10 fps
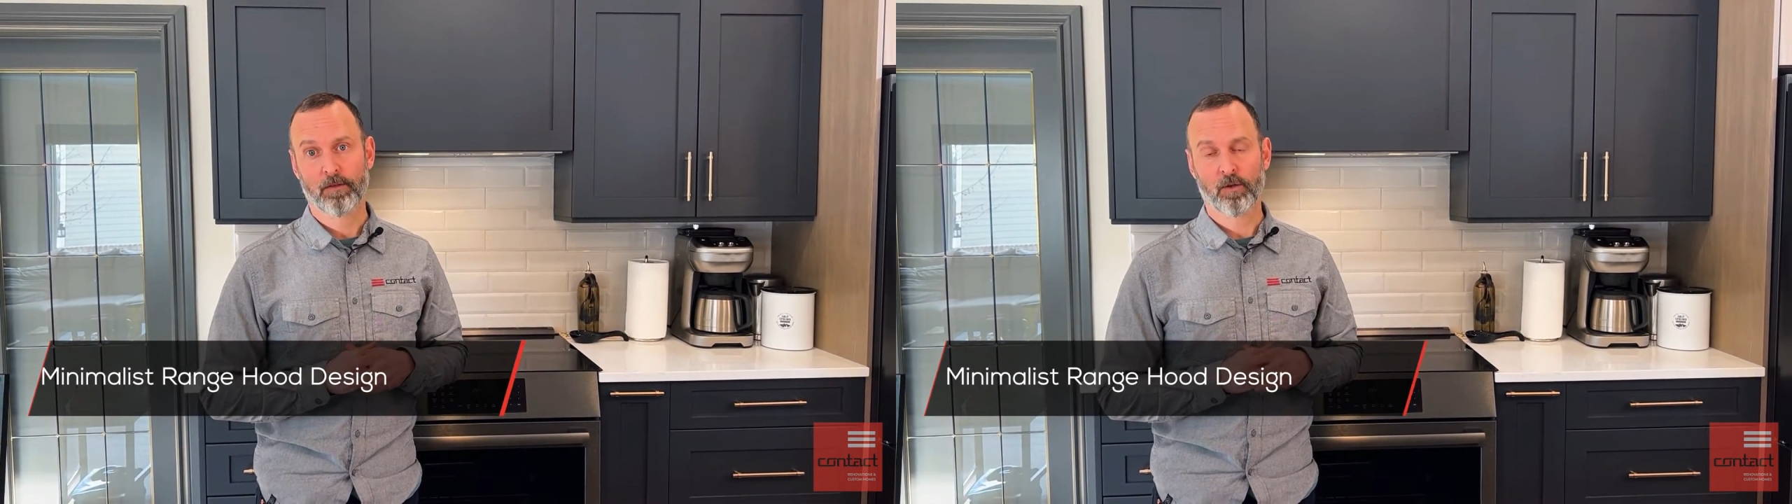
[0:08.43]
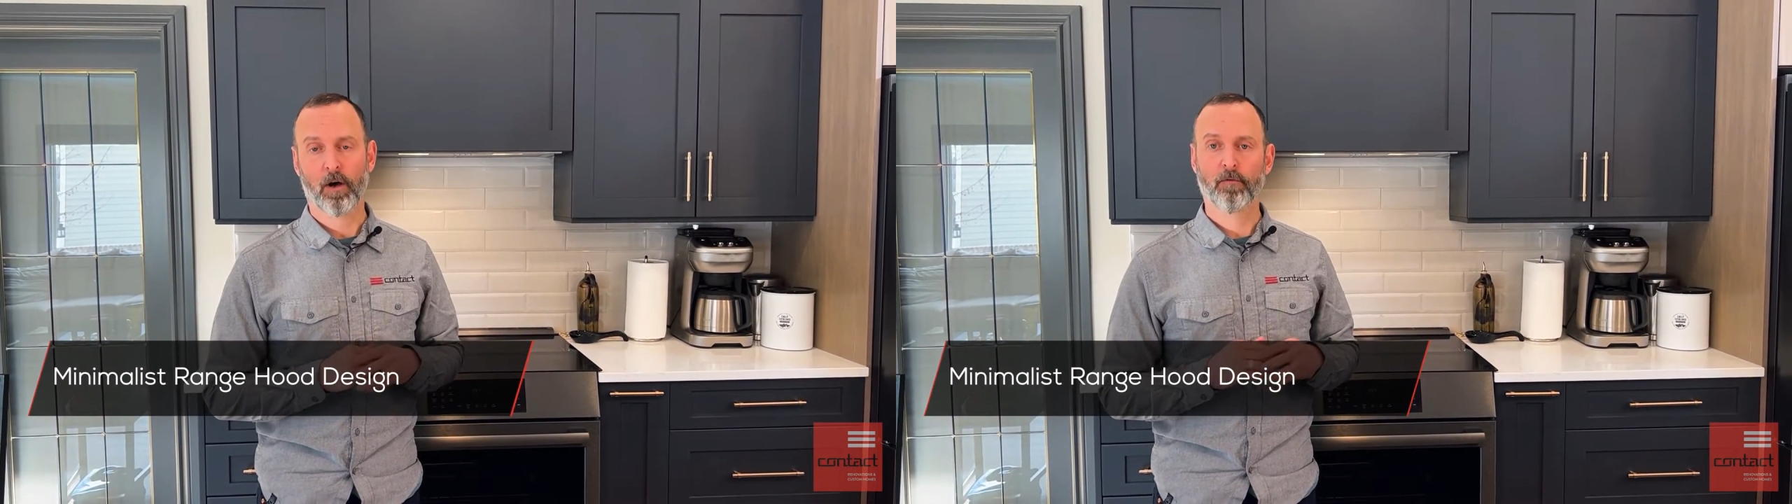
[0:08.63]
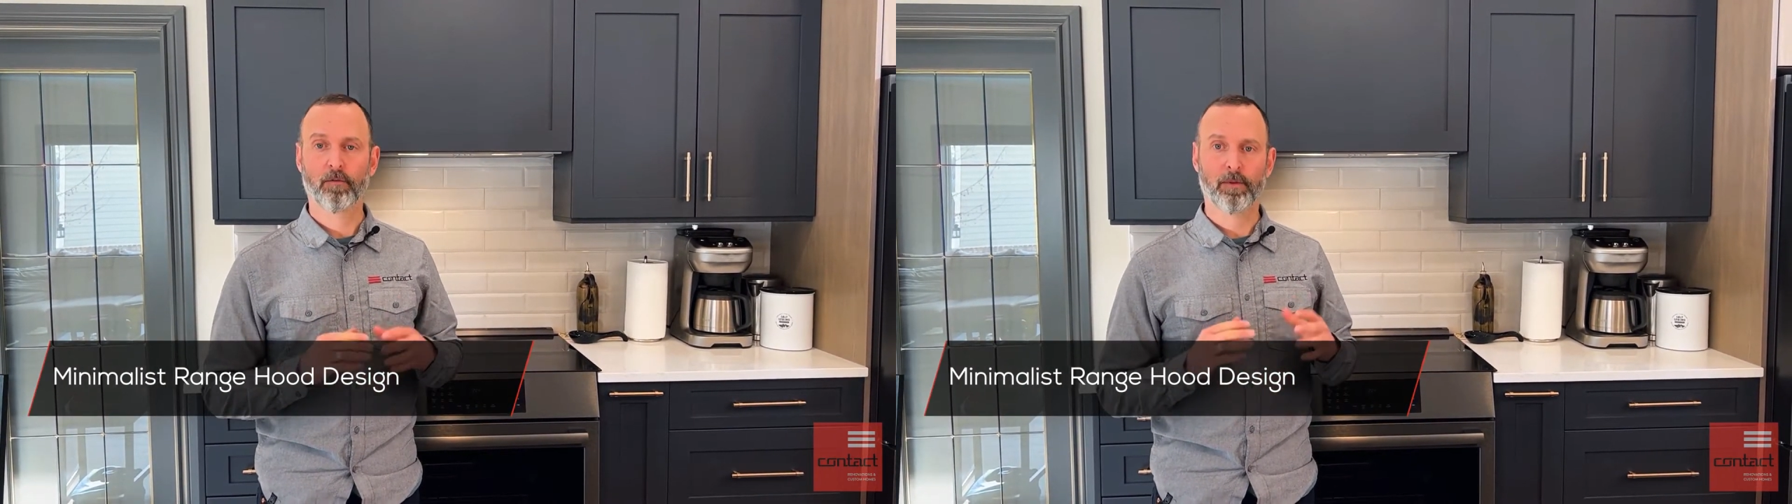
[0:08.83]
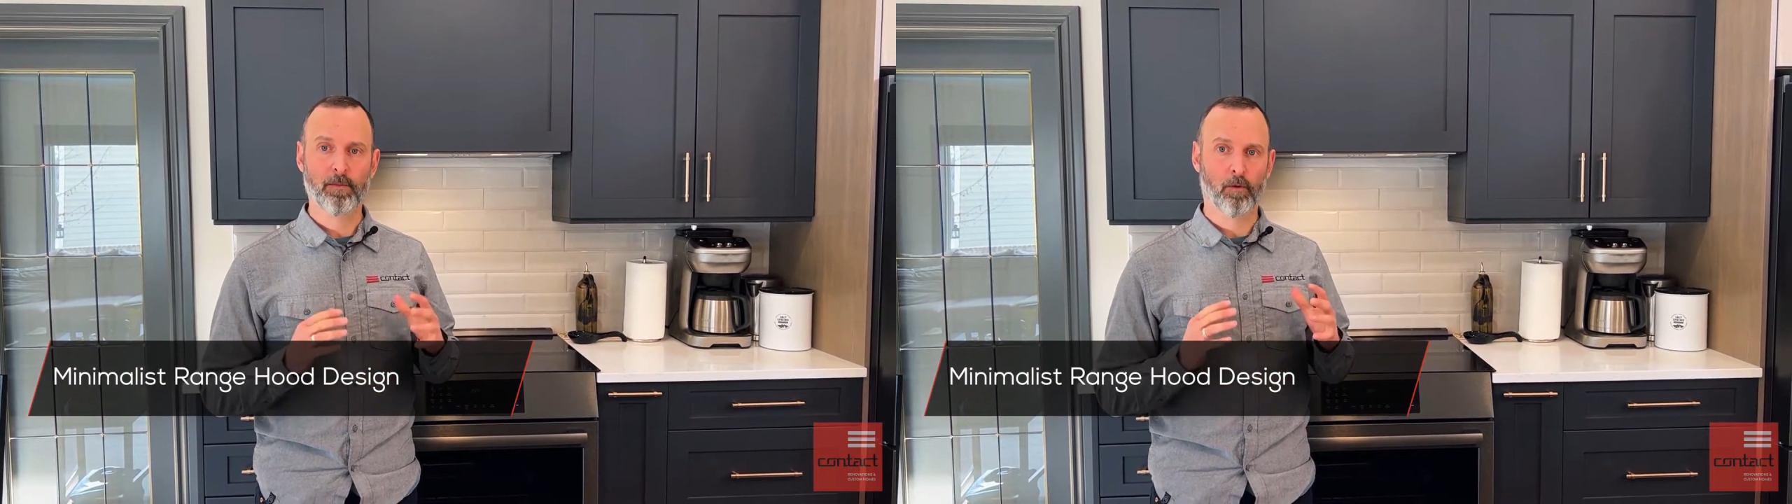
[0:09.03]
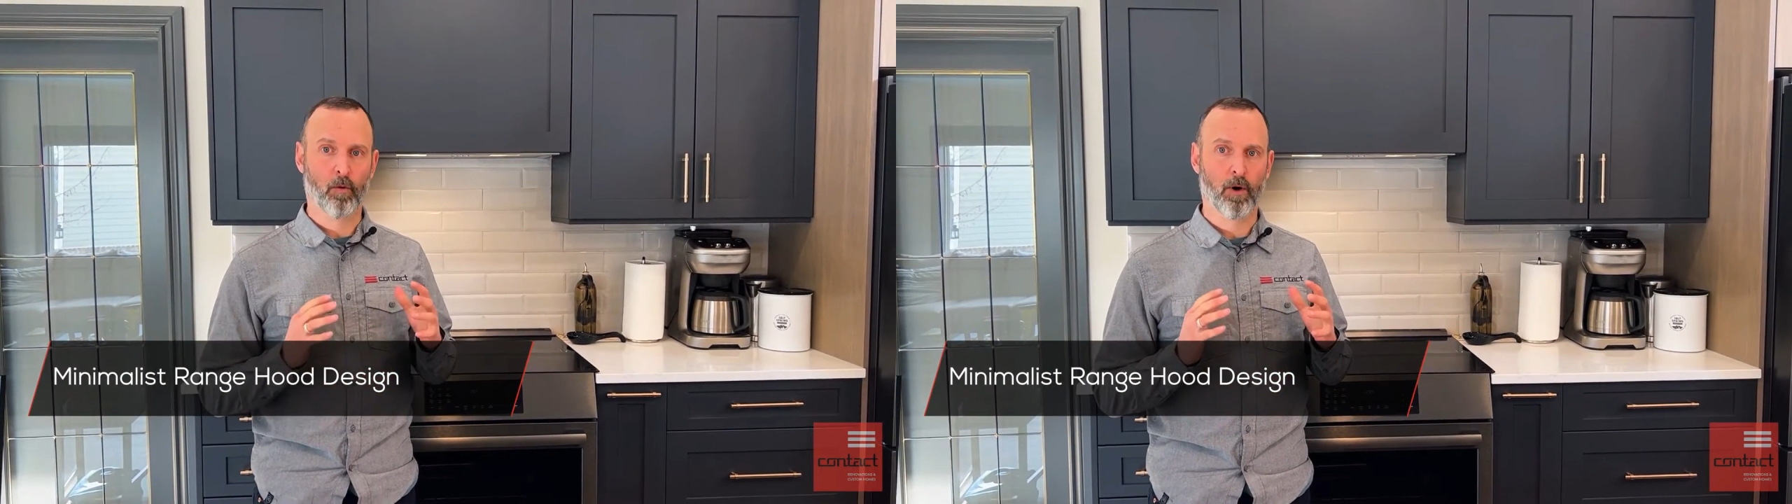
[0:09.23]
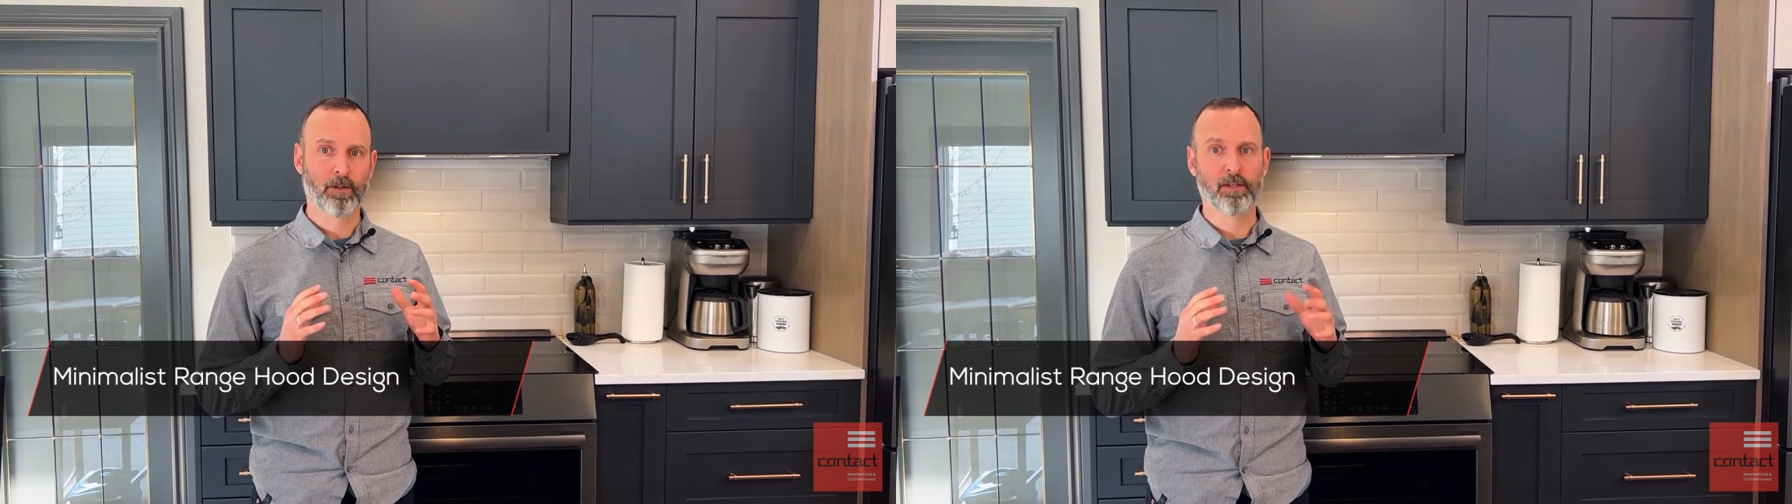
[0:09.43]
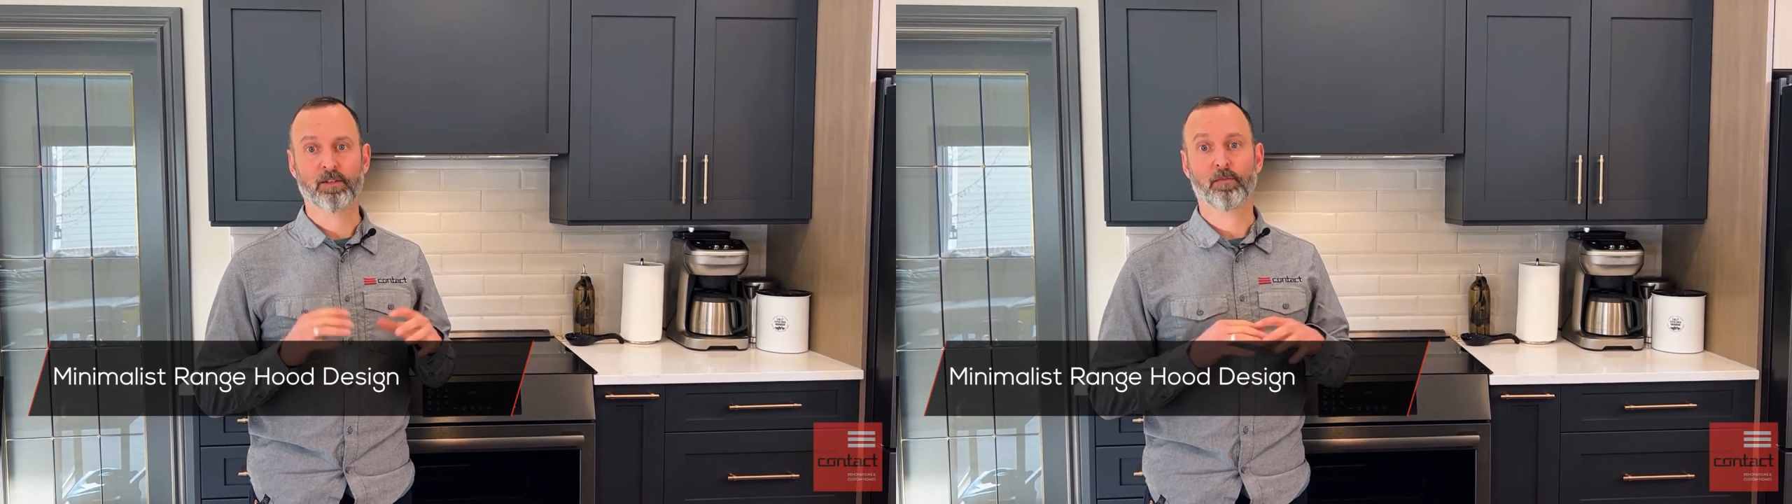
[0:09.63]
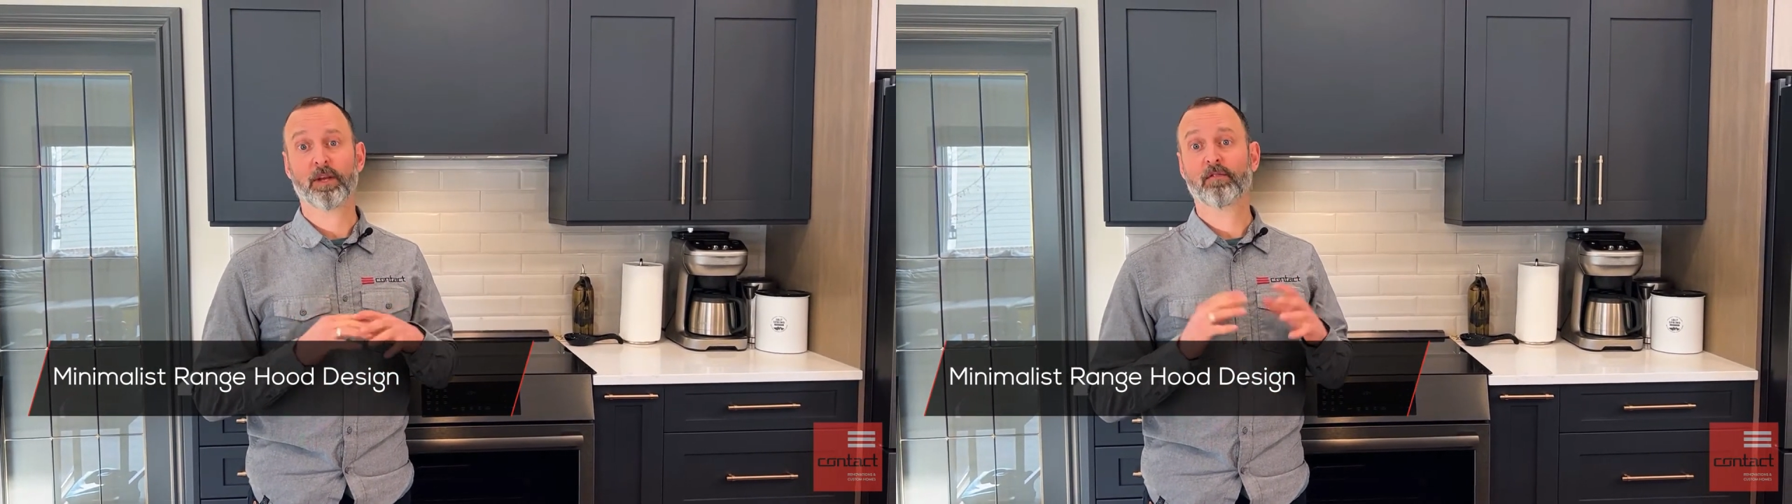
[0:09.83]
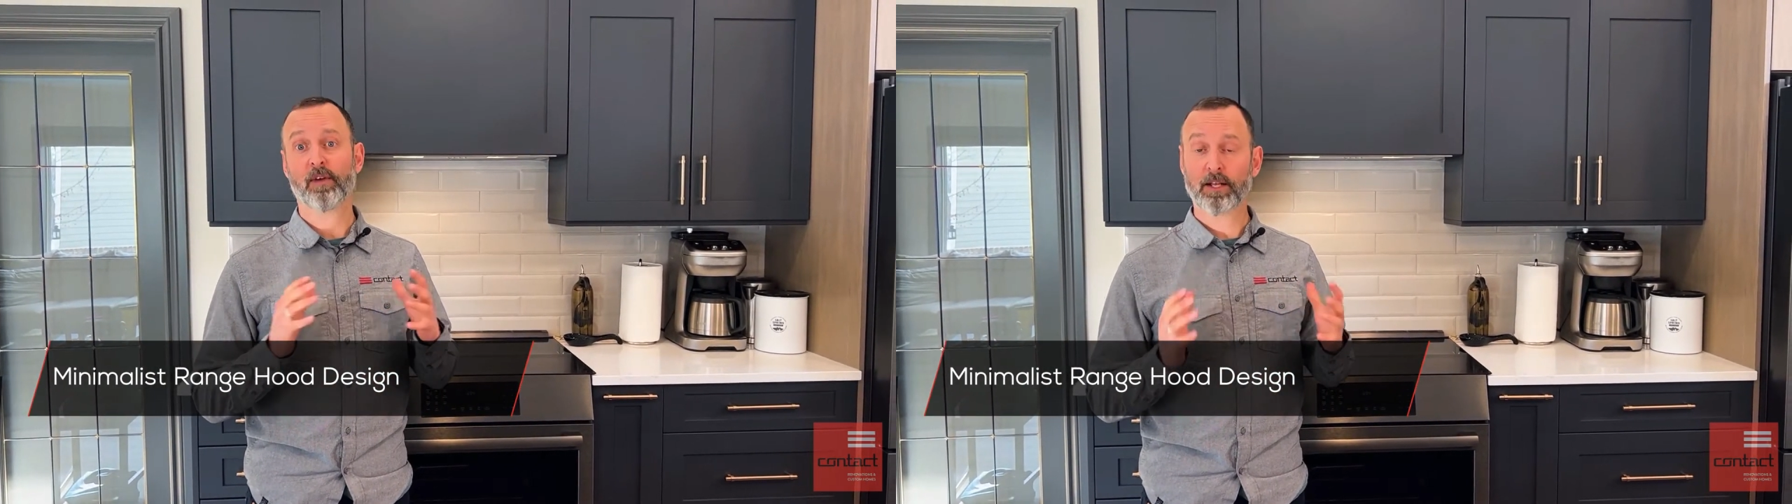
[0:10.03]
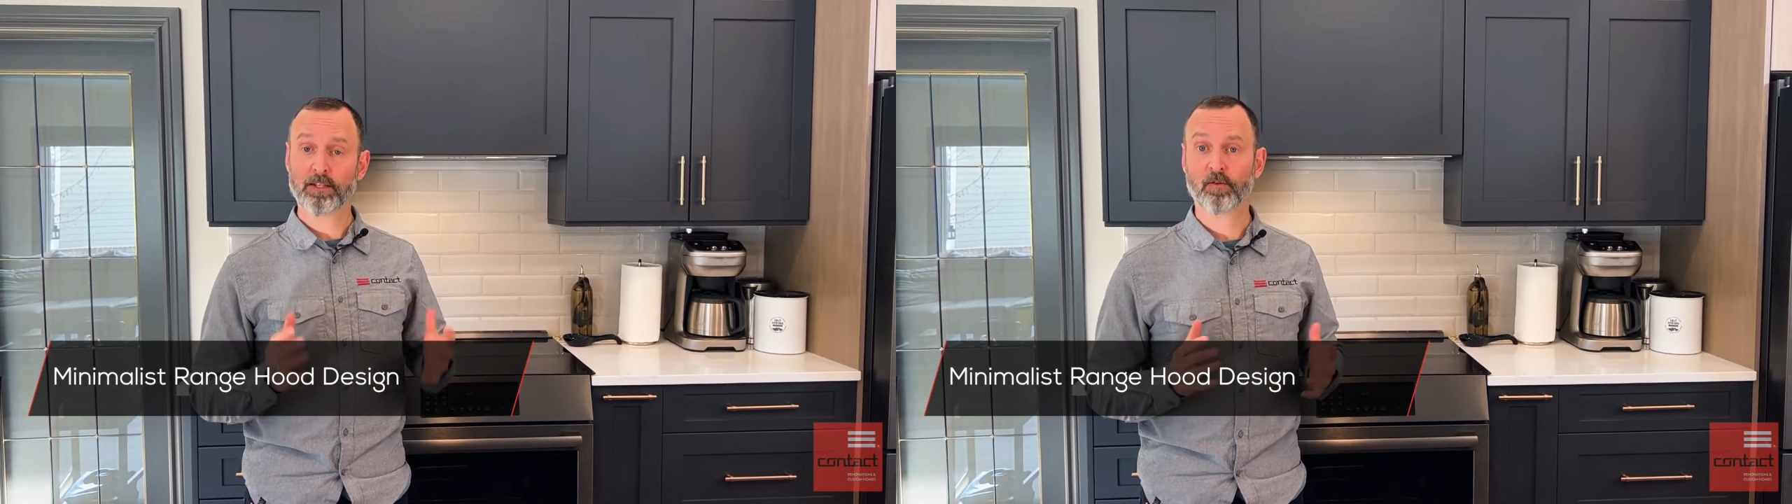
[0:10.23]
So often people want these big
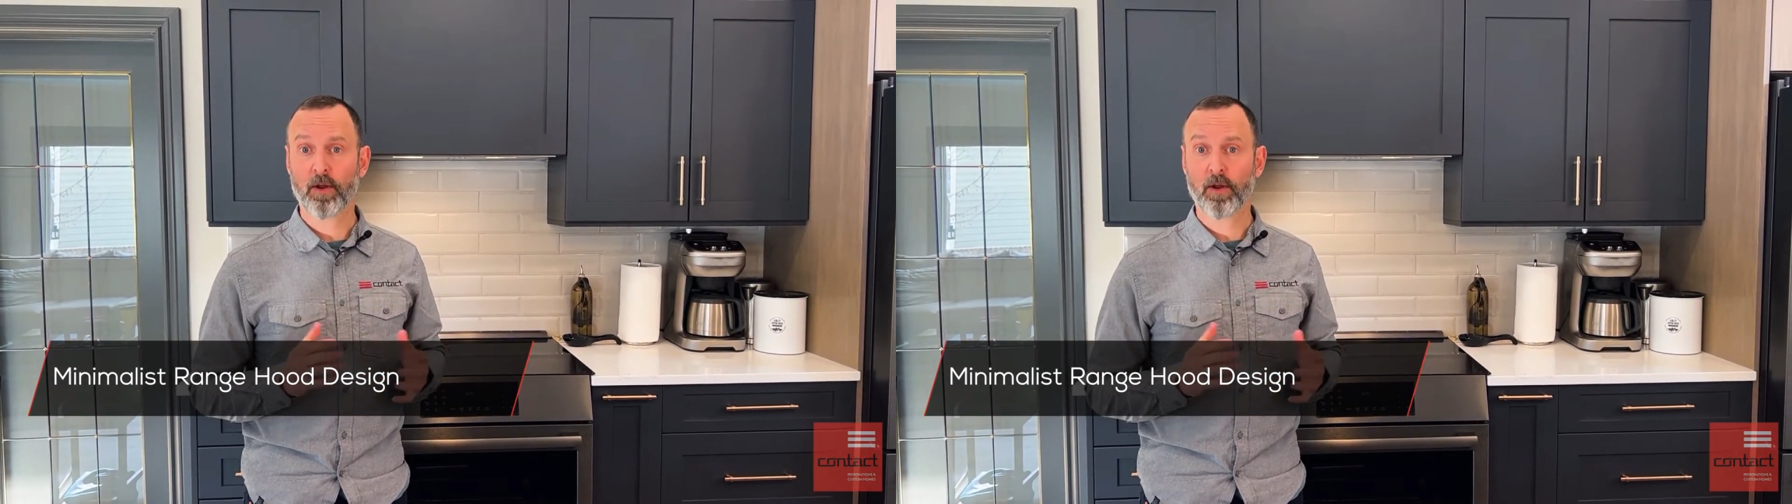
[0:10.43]
fancy